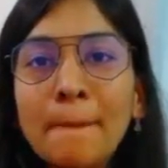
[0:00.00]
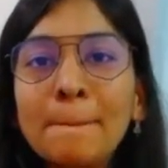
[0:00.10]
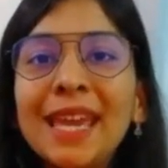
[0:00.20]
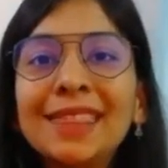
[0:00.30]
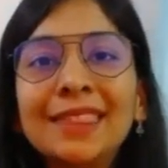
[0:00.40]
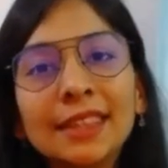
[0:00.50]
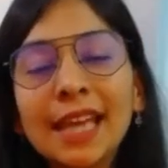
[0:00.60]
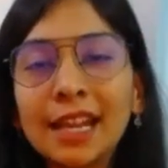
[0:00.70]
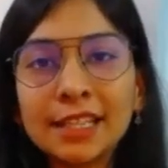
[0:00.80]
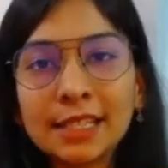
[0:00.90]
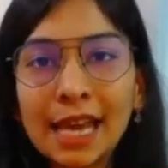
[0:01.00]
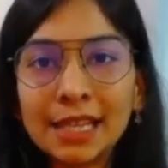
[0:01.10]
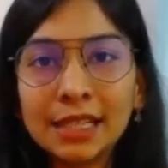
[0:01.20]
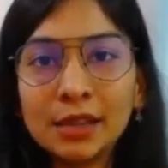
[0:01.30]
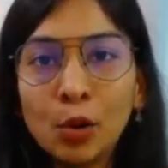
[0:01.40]
main thing that is
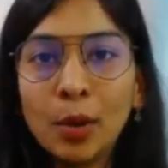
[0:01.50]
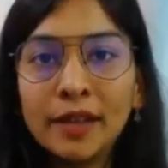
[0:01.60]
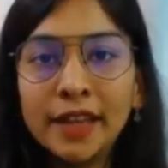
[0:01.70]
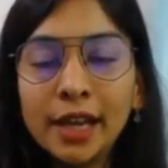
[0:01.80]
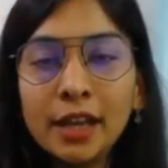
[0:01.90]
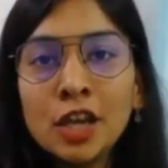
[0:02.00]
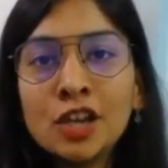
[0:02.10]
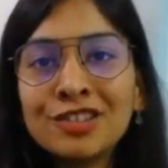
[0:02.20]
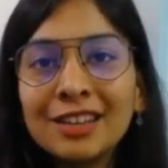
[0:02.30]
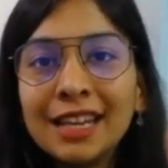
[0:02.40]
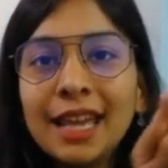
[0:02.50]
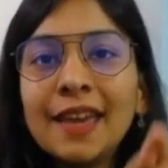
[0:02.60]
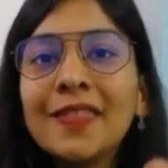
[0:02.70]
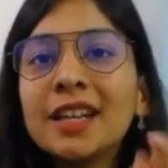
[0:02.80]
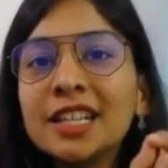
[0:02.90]
starting over there so link
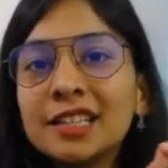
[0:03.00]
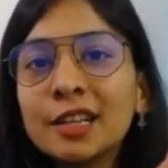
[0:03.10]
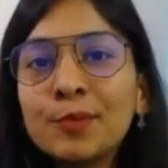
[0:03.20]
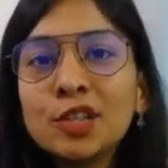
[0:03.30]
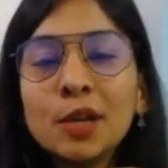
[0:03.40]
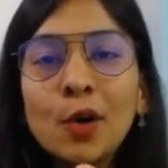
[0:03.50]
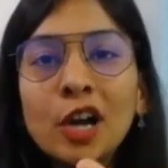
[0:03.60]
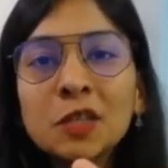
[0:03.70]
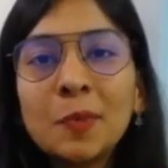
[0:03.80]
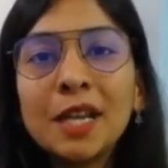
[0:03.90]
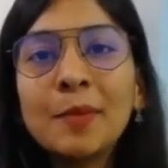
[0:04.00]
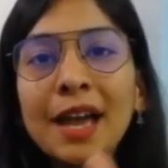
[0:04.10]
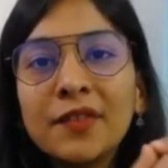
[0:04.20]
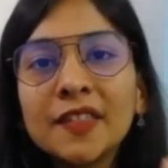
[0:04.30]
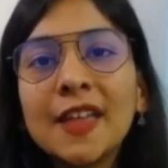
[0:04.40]
in the description box pin
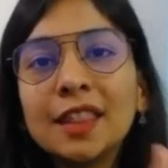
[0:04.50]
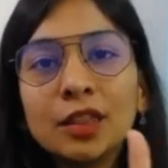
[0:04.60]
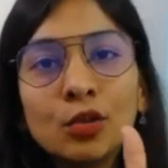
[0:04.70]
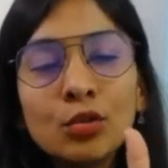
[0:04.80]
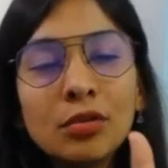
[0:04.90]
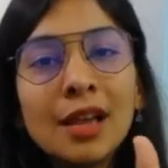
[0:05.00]
by vedantu